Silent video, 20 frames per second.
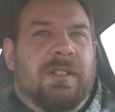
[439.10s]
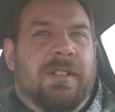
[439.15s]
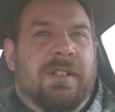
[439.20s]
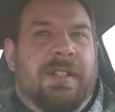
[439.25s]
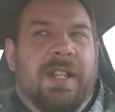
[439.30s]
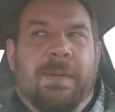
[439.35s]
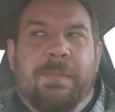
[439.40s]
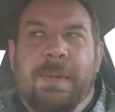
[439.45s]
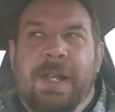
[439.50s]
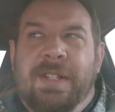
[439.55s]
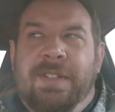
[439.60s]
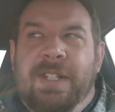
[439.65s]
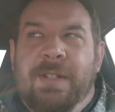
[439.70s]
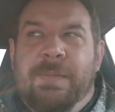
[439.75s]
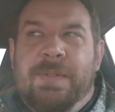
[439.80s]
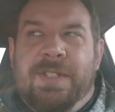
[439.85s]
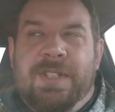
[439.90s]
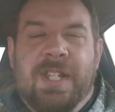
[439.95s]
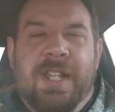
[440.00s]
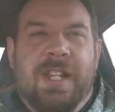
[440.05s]
that made
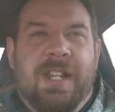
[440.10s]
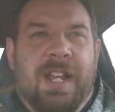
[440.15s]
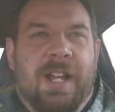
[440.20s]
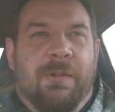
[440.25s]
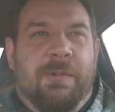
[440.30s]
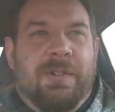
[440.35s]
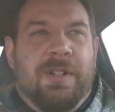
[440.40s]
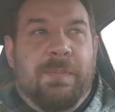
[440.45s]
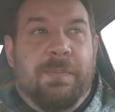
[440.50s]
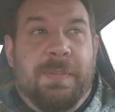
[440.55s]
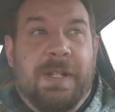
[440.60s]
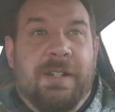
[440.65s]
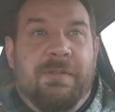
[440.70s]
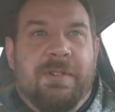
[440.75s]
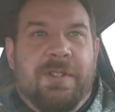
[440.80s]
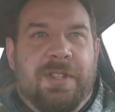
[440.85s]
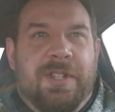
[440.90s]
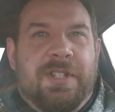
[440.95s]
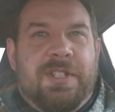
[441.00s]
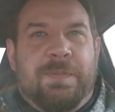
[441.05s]
them say, I want to be
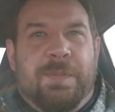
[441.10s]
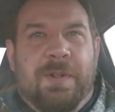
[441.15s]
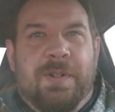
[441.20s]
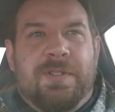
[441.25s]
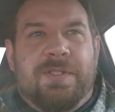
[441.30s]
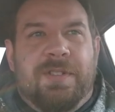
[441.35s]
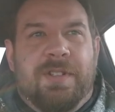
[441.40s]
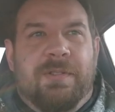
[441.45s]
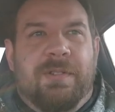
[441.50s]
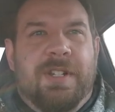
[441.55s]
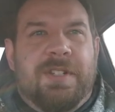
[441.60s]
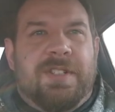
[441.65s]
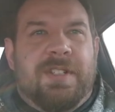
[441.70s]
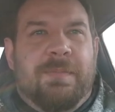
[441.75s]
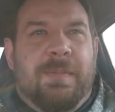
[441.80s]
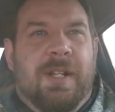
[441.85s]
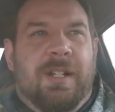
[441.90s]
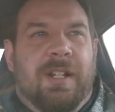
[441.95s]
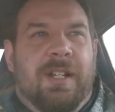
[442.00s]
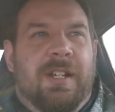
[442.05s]
with this person the rest of
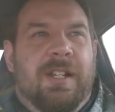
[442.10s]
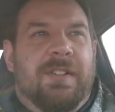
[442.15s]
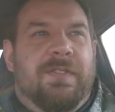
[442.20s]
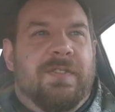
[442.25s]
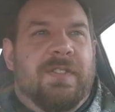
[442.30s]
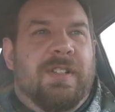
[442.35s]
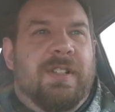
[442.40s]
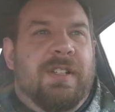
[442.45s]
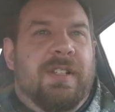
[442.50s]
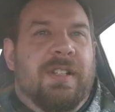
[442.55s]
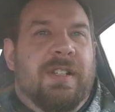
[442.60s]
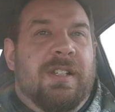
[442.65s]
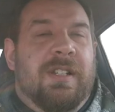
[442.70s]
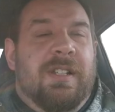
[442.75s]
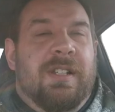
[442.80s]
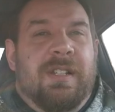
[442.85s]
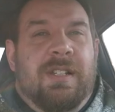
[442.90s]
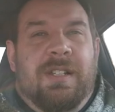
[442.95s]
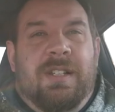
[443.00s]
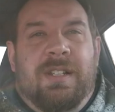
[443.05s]
my life.
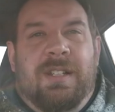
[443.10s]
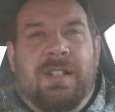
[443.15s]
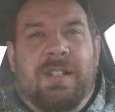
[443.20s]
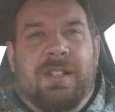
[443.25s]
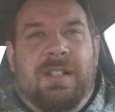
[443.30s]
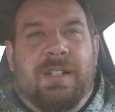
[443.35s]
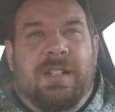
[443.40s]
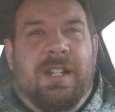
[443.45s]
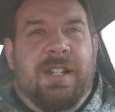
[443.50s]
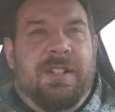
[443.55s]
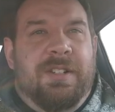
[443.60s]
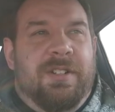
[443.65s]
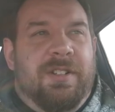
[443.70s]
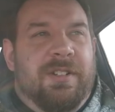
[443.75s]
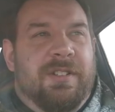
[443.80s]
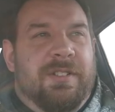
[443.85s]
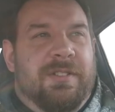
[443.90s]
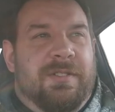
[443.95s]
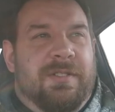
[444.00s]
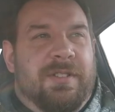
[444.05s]
And
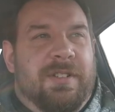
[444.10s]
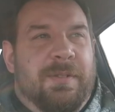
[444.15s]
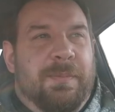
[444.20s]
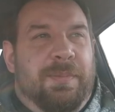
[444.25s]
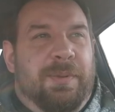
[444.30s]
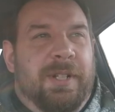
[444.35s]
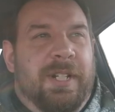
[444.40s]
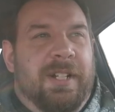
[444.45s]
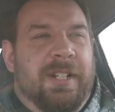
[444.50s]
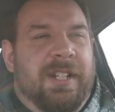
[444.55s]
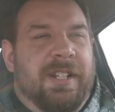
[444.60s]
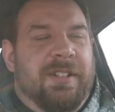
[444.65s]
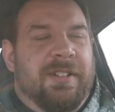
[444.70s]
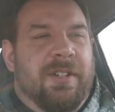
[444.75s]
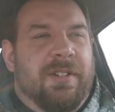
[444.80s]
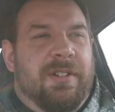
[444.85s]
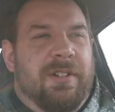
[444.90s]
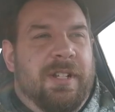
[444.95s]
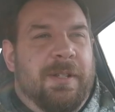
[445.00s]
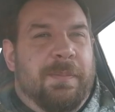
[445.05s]
you're completely and
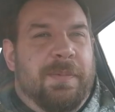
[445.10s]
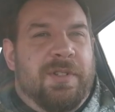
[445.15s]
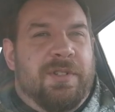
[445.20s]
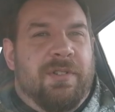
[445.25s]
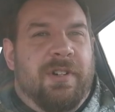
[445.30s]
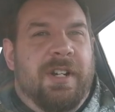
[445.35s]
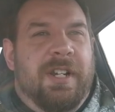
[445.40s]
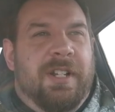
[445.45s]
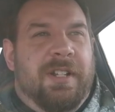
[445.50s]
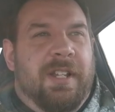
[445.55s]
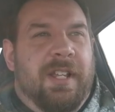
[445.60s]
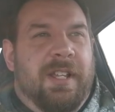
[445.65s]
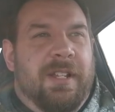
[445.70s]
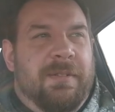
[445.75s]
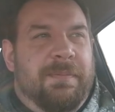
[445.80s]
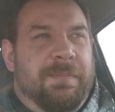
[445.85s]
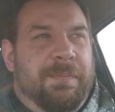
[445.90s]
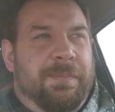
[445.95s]
utterly betraying that.